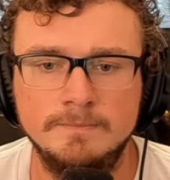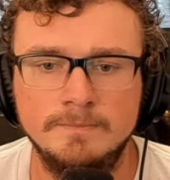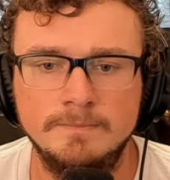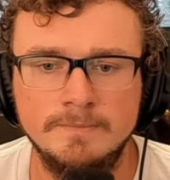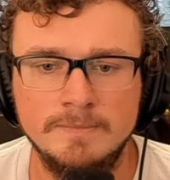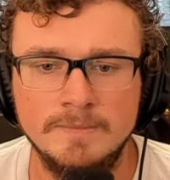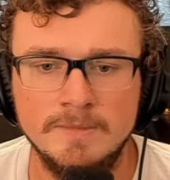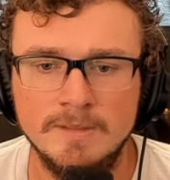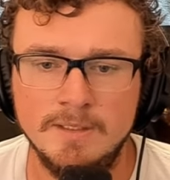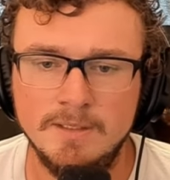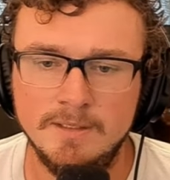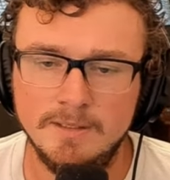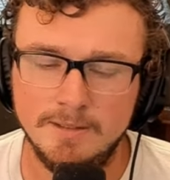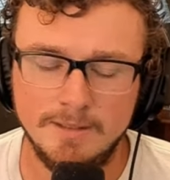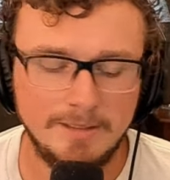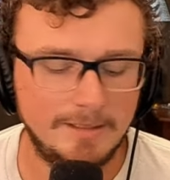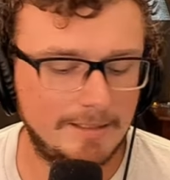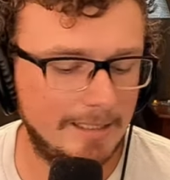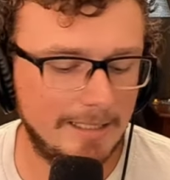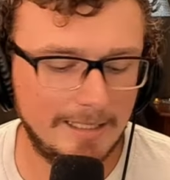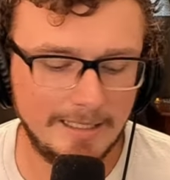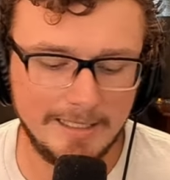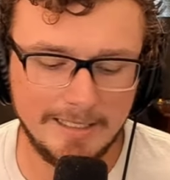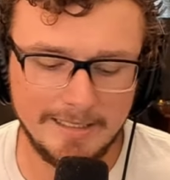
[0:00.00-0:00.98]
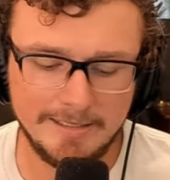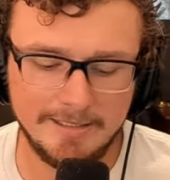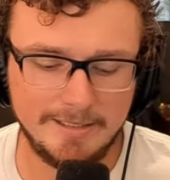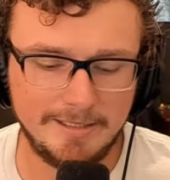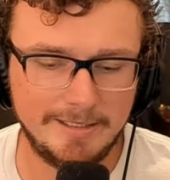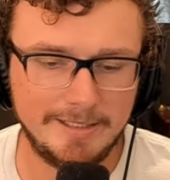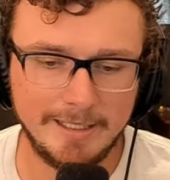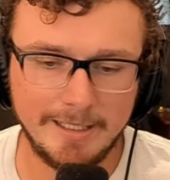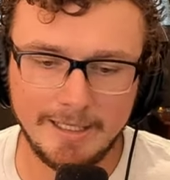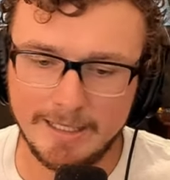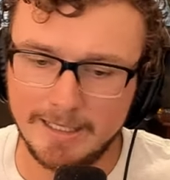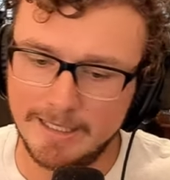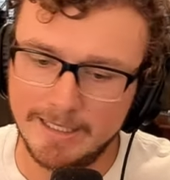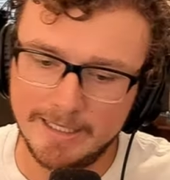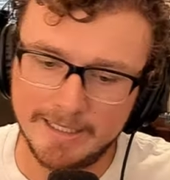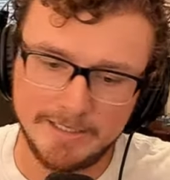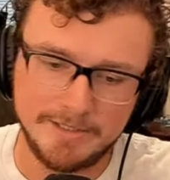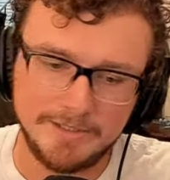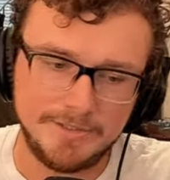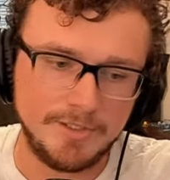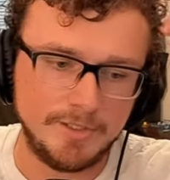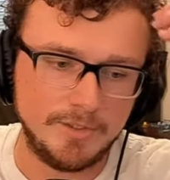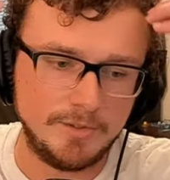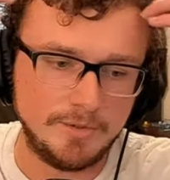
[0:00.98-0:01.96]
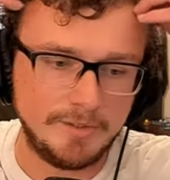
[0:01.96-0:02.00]
old. But listen, not my little...
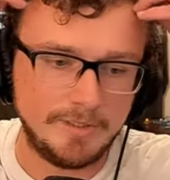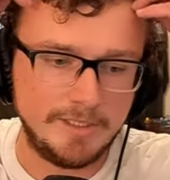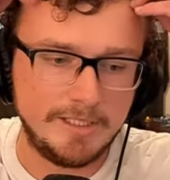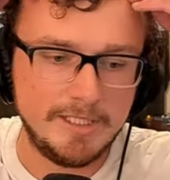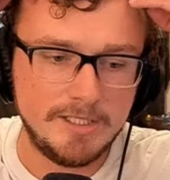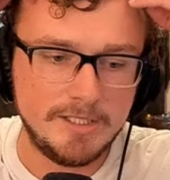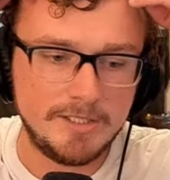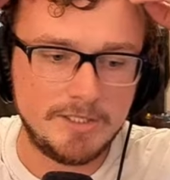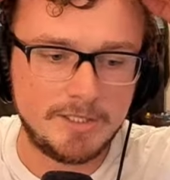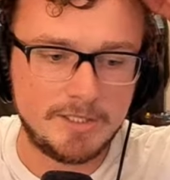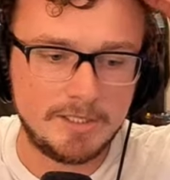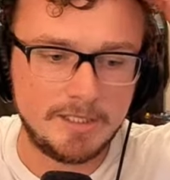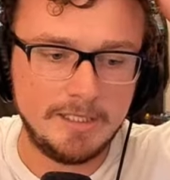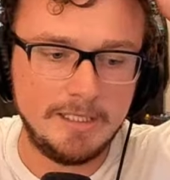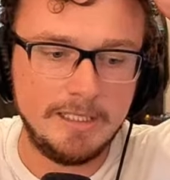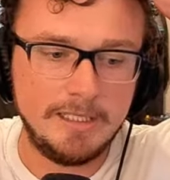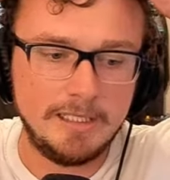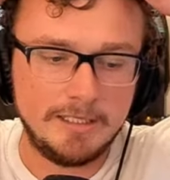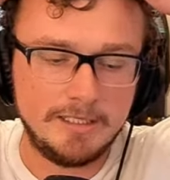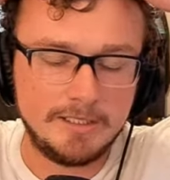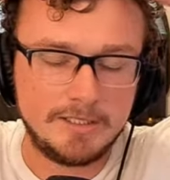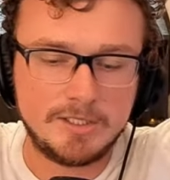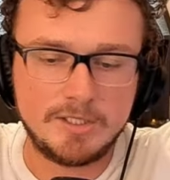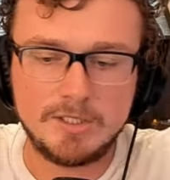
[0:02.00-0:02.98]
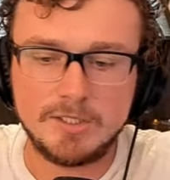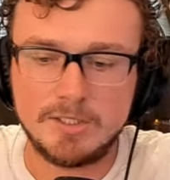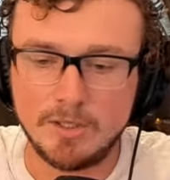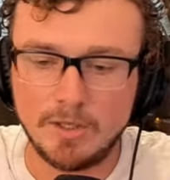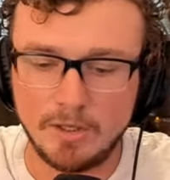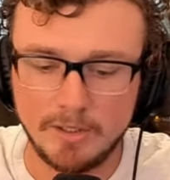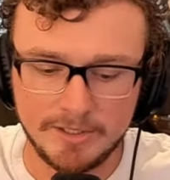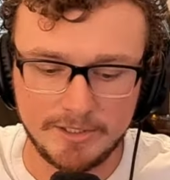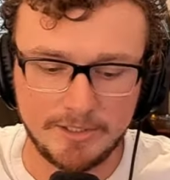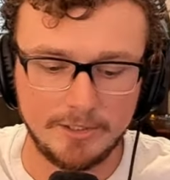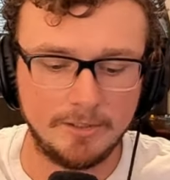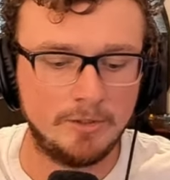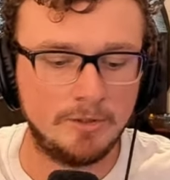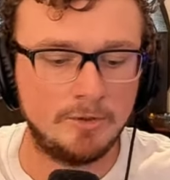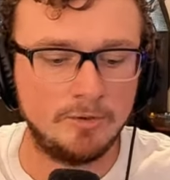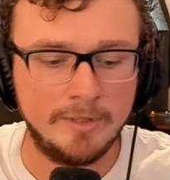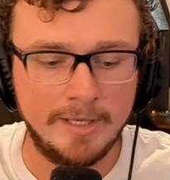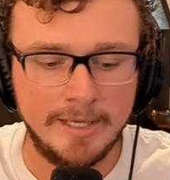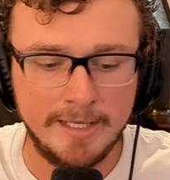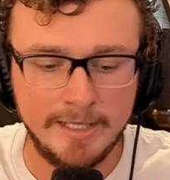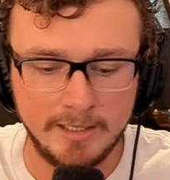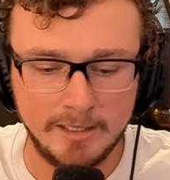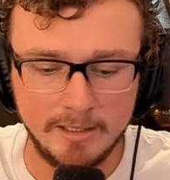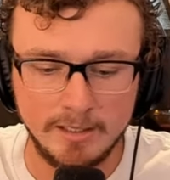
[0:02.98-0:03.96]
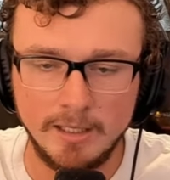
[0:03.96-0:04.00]
God, dude, he's, he's such a
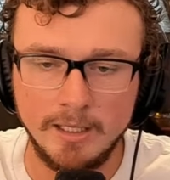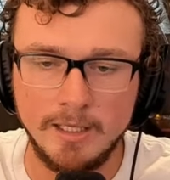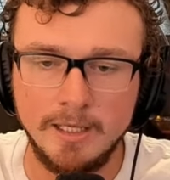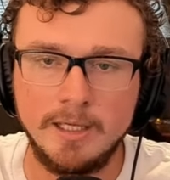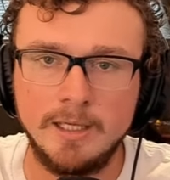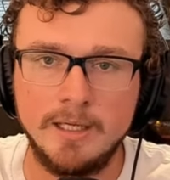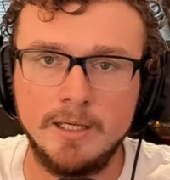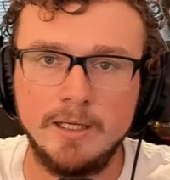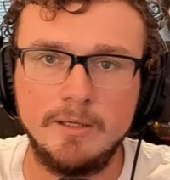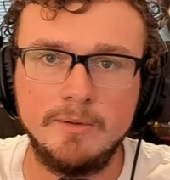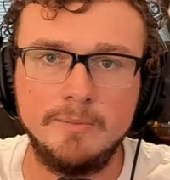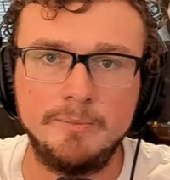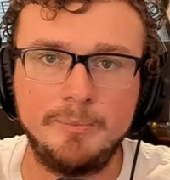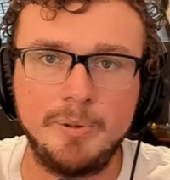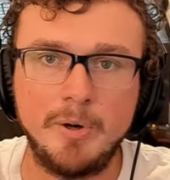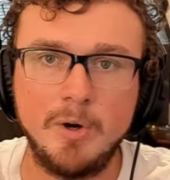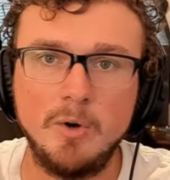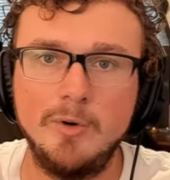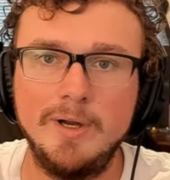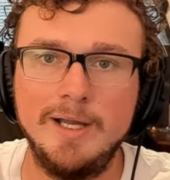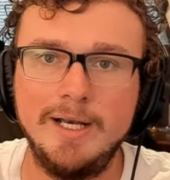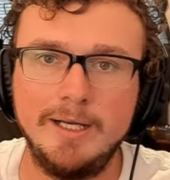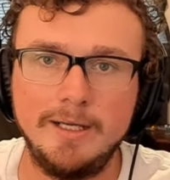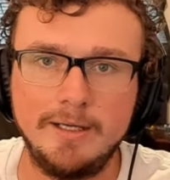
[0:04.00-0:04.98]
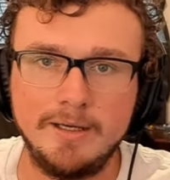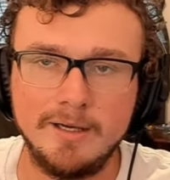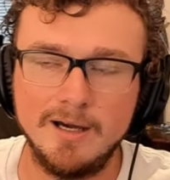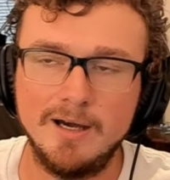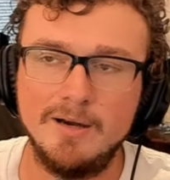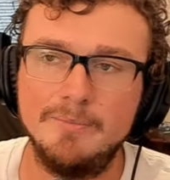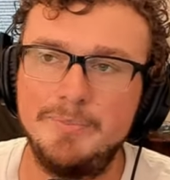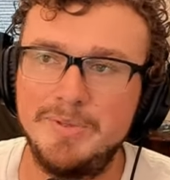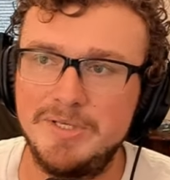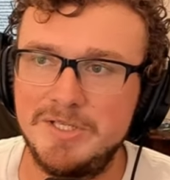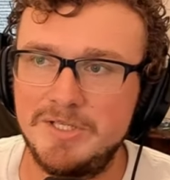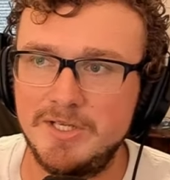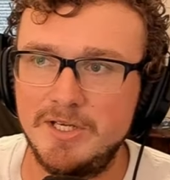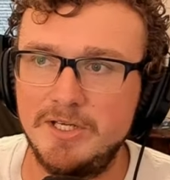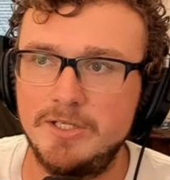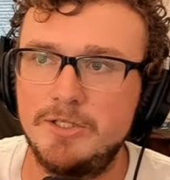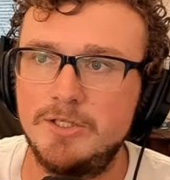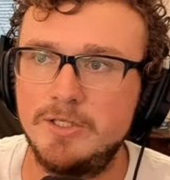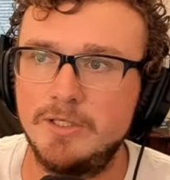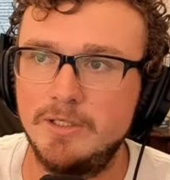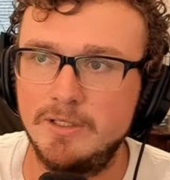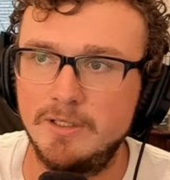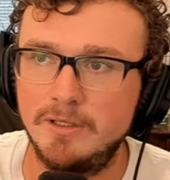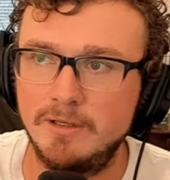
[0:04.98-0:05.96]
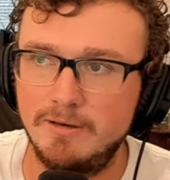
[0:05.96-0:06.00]
great uh, poetic
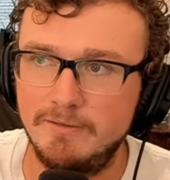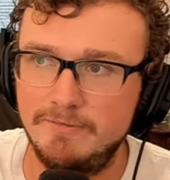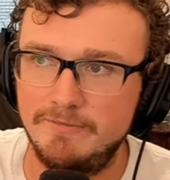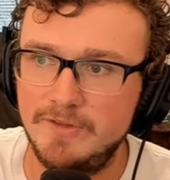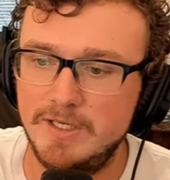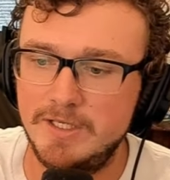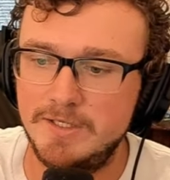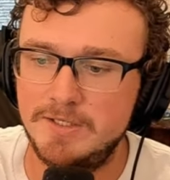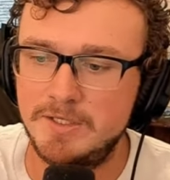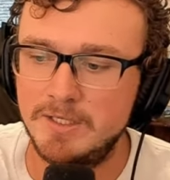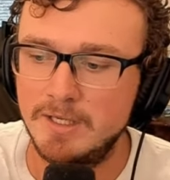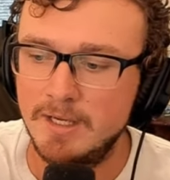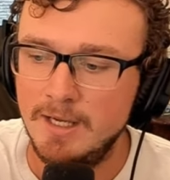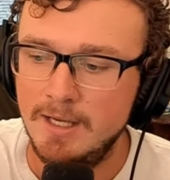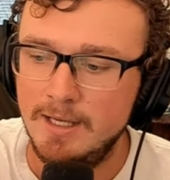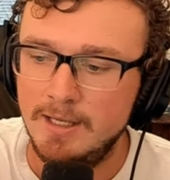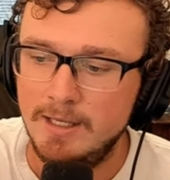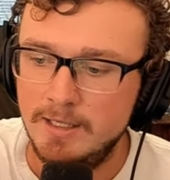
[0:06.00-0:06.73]
composition of this.